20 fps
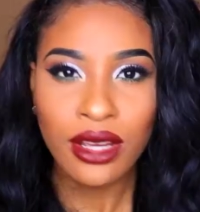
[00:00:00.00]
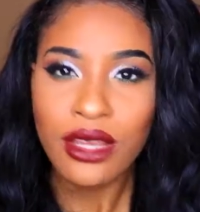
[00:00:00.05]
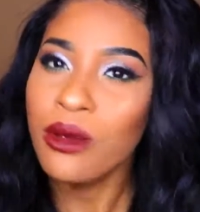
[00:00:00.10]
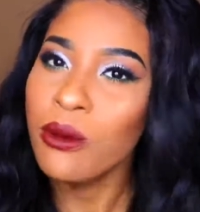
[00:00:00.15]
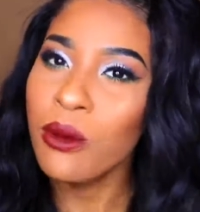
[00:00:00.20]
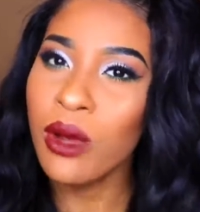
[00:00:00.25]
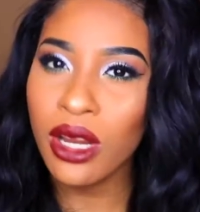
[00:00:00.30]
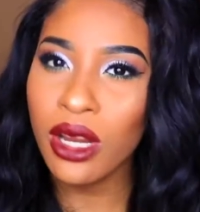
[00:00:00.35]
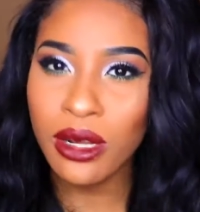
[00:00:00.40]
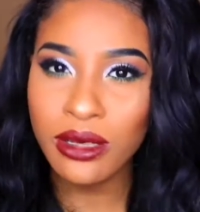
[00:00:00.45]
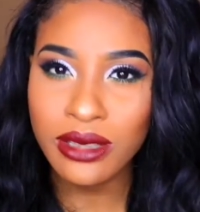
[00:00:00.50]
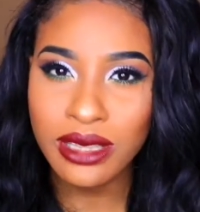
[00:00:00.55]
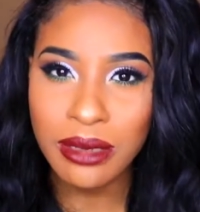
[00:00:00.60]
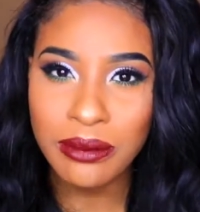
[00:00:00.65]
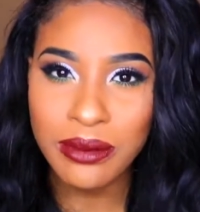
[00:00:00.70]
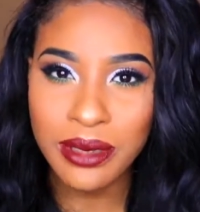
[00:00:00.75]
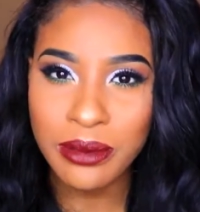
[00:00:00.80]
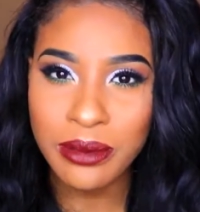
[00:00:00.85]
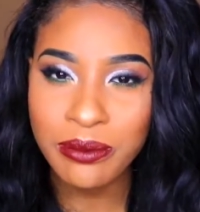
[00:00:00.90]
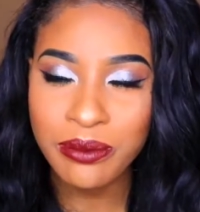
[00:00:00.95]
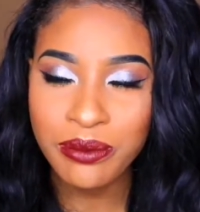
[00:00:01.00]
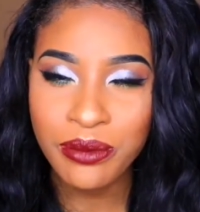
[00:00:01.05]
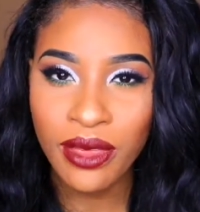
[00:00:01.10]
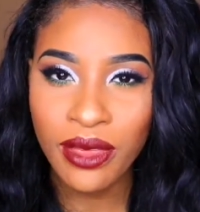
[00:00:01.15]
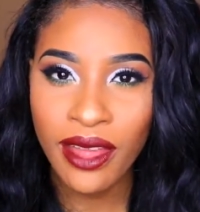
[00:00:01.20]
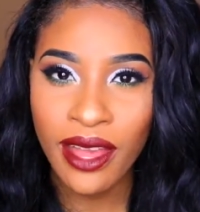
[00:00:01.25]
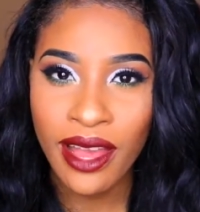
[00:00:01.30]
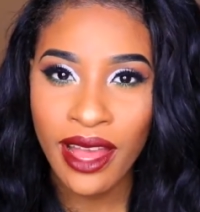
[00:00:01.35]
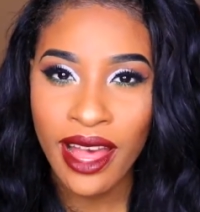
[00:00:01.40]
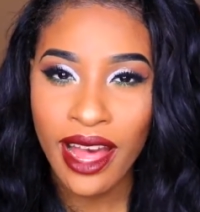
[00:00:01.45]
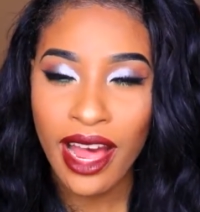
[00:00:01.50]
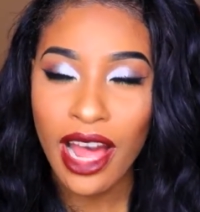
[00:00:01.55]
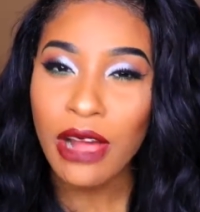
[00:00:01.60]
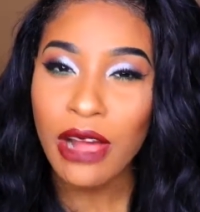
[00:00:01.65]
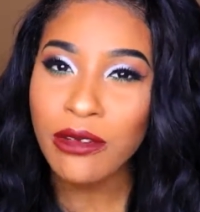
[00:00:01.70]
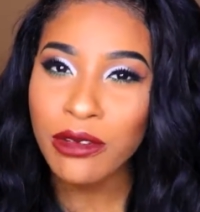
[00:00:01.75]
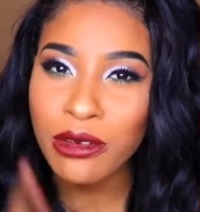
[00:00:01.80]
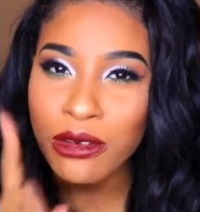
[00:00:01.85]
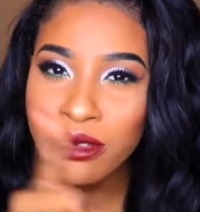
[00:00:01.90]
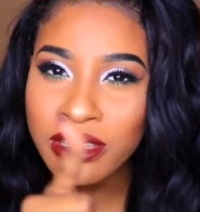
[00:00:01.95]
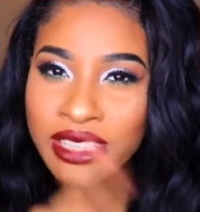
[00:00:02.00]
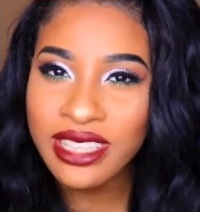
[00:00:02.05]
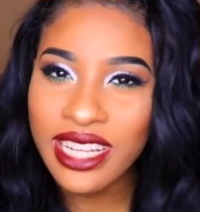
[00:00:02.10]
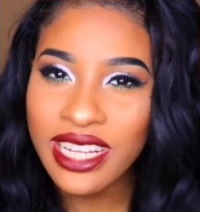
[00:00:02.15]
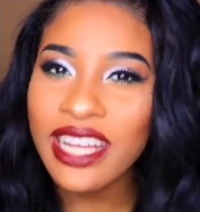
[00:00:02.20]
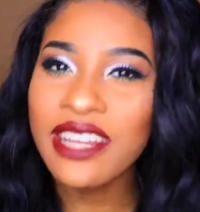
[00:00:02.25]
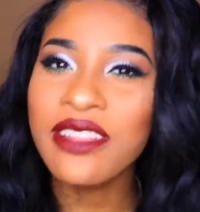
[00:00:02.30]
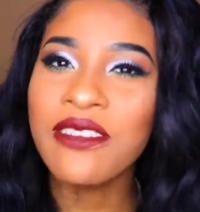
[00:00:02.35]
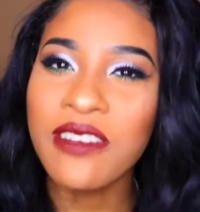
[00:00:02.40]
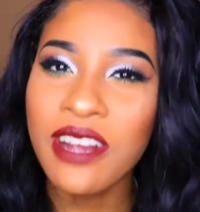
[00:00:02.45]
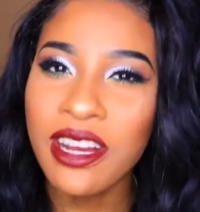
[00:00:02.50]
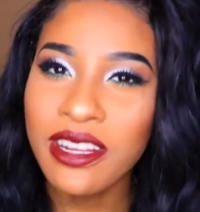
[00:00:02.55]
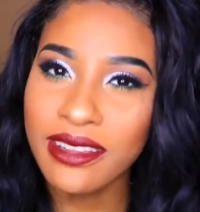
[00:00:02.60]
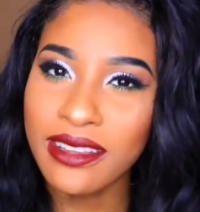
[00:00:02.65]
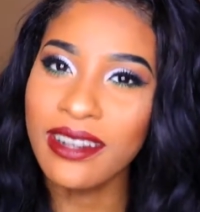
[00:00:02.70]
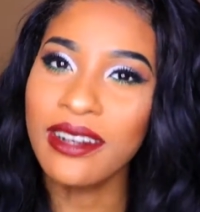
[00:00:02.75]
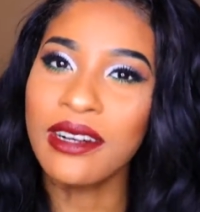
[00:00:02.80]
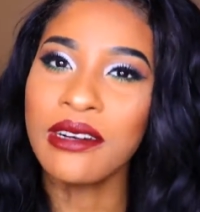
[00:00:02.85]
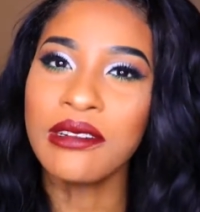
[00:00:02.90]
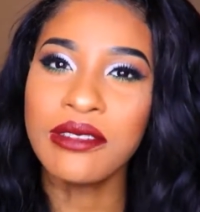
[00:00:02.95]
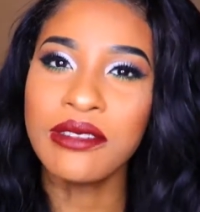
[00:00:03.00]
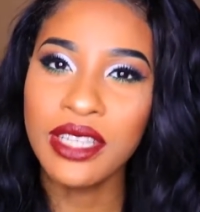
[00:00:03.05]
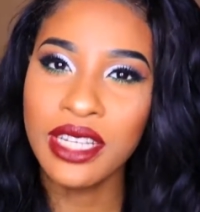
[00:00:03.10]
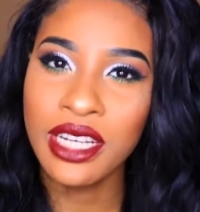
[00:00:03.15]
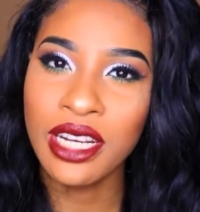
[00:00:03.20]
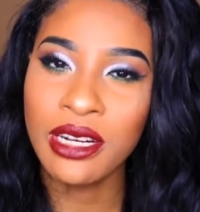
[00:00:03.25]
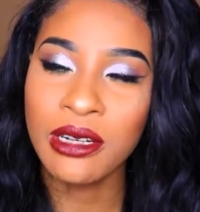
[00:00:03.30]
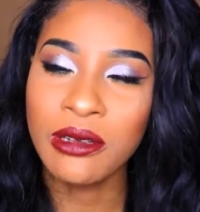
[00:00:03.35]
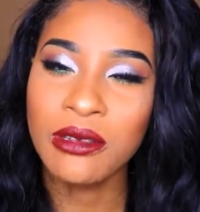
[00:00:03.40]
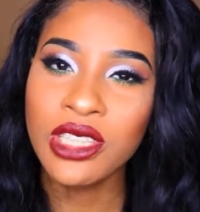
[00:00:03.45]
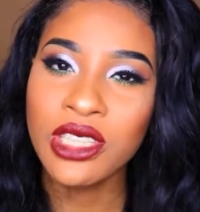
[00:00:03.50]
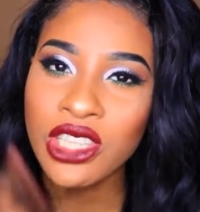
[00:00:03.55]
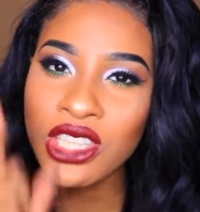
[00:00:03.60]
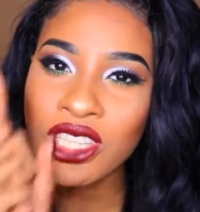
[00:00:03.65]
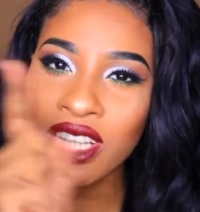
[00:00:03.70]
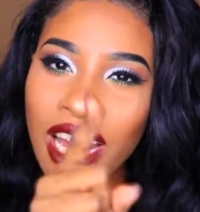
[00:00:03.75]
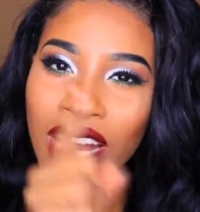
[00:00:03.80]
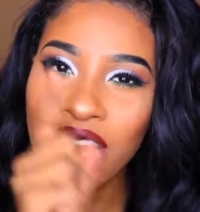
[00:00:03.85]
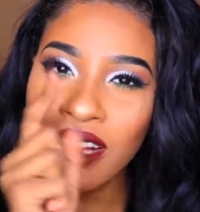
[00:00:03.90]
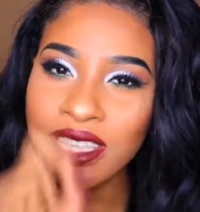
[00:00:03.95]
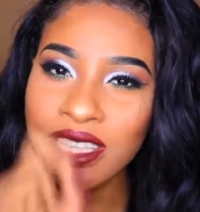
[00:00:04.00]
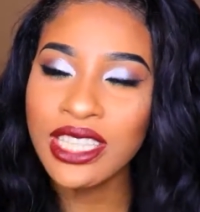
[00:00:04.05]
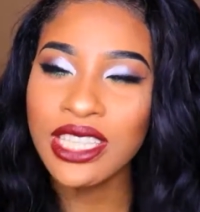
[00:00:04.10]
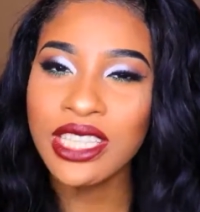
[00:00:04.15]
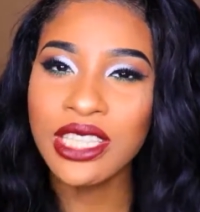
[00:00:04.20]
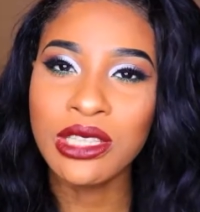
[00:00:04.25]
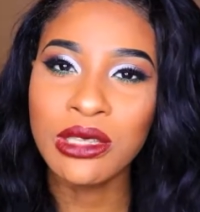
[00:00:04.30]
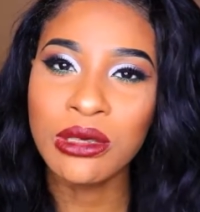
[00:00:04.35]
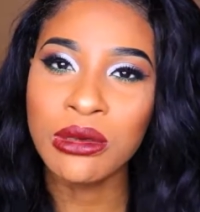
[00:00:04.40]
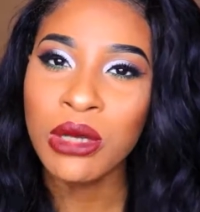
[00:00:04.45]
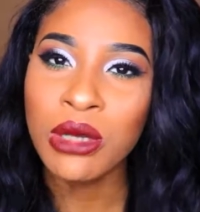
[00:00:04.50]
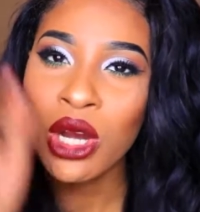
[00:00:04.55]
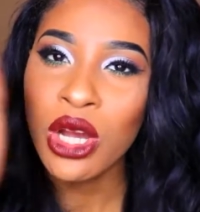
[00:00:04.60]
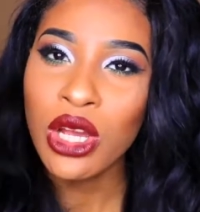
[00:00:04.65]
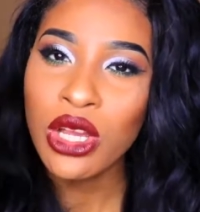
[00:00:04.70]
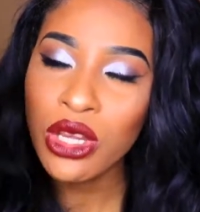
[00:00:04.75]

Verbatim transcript: You wanna know something? If you stay throughout the whole video, shout out to you.